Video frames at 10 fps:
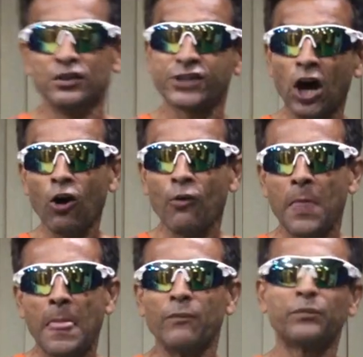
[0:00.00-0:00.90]
So
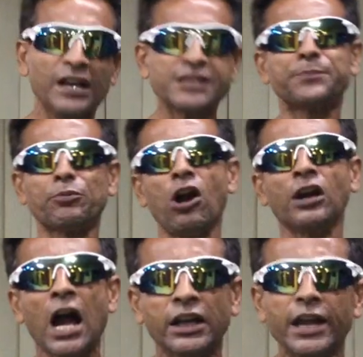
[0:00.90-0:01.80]
this
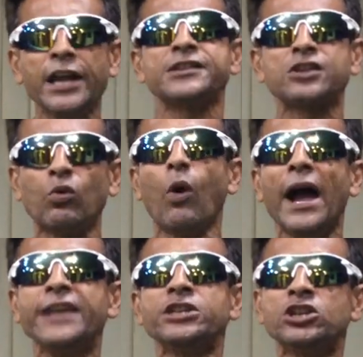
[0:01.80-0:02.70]
product is
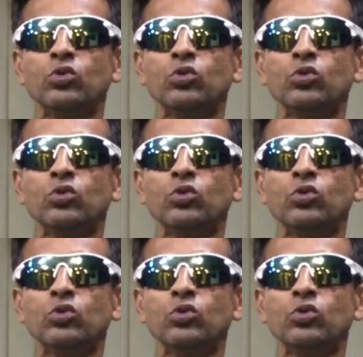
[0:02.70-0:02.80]
quite